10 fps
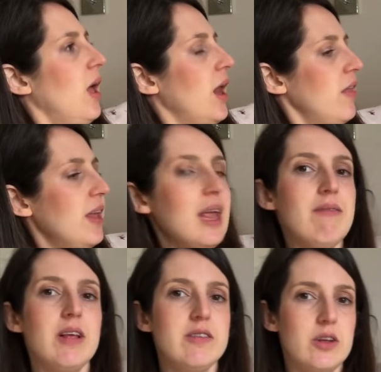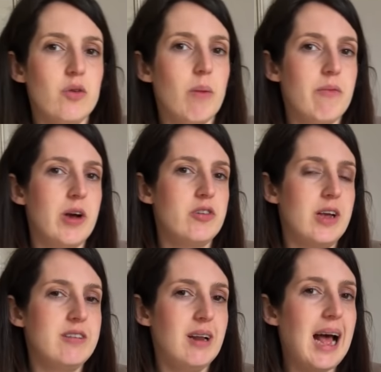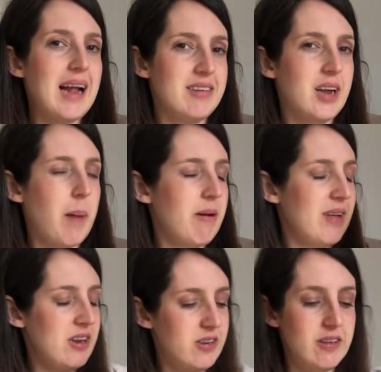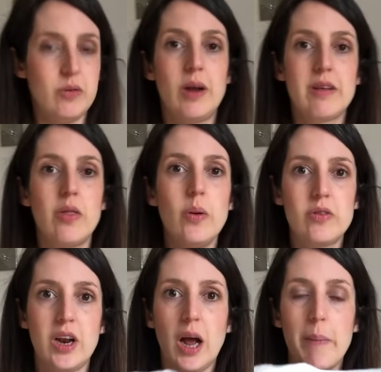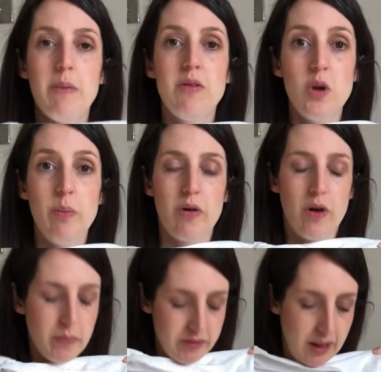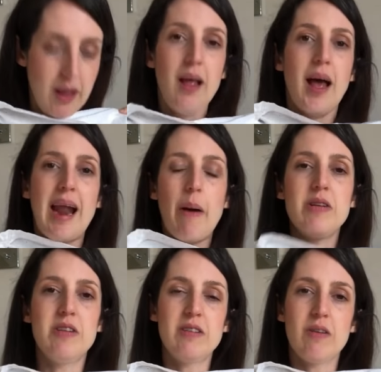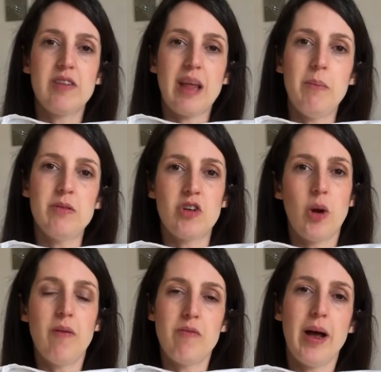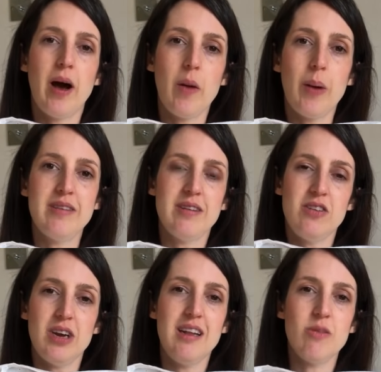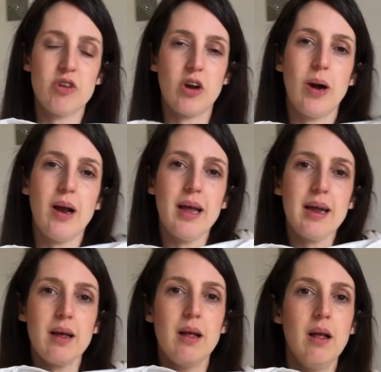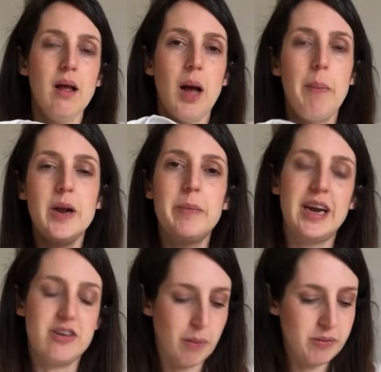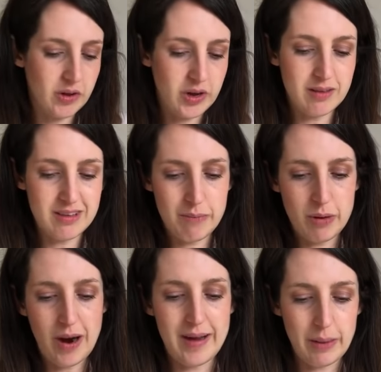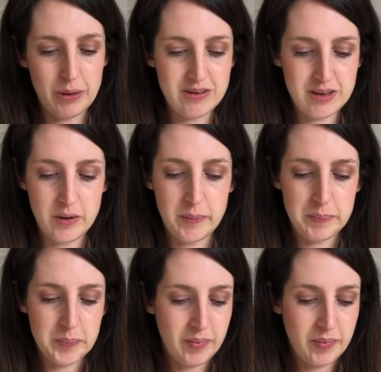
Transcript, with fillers: And I think even though this is the crop version, I still added a couple of inches to it because I thought it was going to come up super cropped. And now it just sort of skims the top of my high-waisted jeans, which I quite like. I'll put a picture up so you can see me wearing that one too.